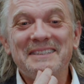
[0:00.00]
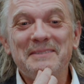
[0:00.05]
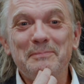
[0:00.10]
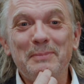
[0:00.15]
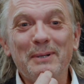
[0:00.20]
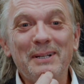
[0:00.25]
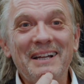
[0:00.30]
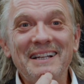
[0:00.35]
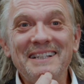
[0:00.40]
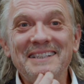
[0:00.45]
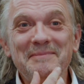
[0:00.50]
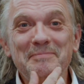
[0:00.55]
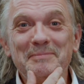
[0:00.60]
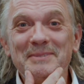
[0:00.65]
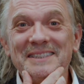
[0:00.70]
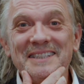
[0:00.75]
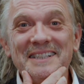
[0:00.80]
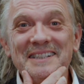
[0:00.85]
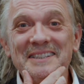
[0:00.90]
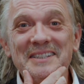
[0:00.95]
but I'm
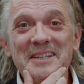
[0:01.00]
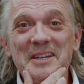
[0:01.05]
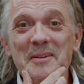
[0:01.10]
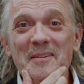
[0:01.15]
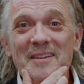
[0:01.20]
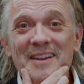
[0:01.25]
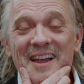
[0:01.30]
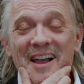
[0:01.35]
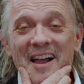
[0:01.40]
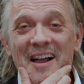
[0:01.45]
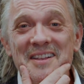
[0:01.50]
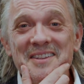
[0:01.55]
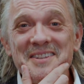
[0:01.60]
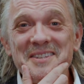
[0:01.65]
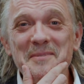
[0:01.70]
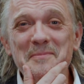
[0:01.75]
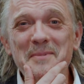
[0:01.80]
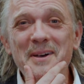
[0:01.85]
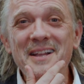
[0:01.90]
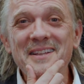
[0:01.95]
still doing it. I
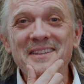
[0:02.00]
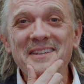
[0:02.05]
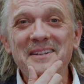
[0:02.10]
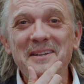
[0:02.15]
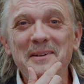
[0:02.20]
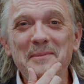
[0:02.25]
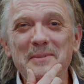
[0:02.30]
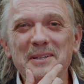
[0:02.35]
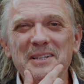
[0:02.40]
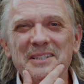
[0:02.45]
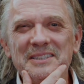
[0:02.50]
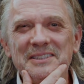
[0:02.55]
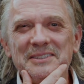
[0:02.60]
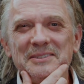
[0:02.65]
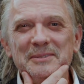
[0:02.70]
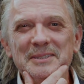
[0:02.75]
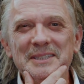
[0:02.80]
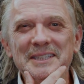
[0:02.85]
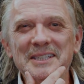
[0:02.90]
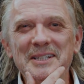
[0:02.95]
just imagine I'm
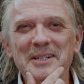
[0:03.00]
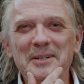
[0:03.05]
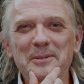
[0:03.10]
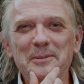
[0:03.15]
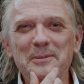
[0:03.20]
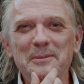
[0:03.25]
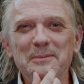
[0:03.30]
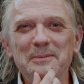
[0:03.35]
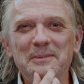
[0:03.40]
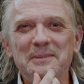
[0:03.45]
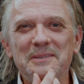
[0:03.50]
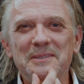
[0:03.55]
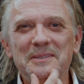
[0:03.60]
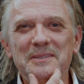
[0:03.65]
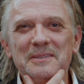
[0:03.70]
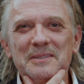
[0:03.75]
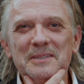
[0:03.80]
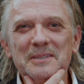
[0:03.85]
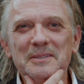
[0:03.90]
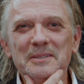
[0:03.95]
this really old
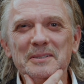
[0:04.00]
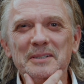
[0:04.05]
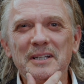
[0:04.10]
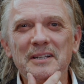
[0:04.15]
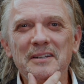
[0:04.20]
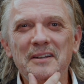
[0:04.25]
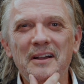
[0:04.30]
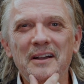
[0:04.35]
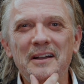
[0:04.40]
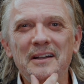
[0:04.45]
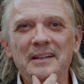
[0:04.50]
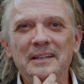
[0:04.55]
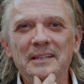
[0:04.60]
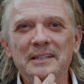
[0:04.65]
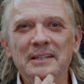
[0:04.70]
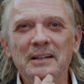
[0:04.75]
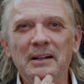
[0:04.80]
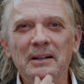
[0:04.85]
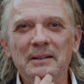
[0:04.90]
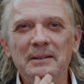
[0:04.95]
dude who can
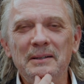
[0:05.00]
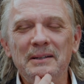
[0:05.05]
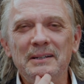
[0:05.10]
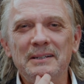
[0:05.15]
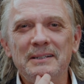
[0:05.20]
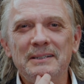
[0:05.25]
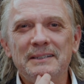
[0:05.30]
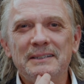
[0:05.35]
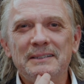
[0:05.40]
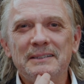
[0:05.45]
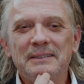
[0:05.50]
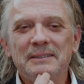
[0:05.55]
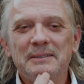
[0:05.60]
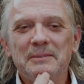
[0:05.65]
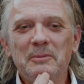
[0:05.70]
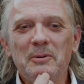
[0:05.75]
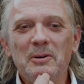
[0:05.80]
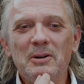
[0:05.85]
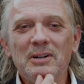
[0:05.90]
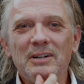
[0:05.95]
hardly
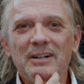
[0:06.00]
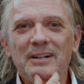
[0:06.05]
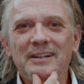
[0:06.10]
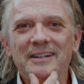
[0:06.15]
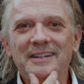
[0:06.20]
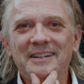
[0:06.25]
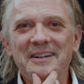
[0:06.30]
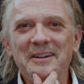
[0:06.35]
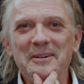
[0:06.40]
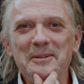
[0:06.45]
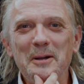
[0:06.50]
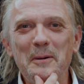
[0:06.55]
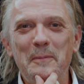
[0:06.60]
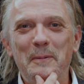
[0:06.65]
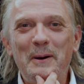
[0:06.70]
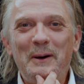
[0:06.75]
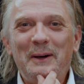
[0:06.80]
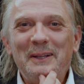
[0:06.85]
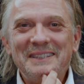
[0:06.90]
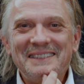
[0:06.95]
walk going
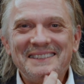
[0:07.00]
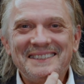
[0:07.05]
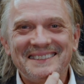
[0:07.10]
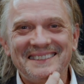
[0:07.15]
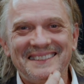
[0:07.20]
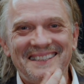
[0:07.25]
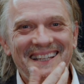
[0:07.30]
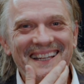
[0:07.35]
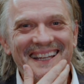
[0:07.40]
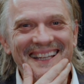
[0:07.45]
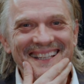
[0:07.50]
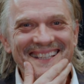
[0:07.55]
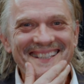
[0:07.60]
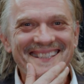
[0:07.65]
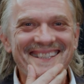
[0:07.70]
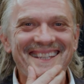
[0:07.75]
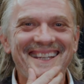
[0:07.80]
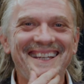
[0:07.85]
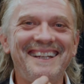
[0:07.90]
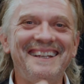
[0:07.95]
up on the
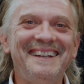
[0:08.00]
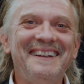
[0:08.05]
stage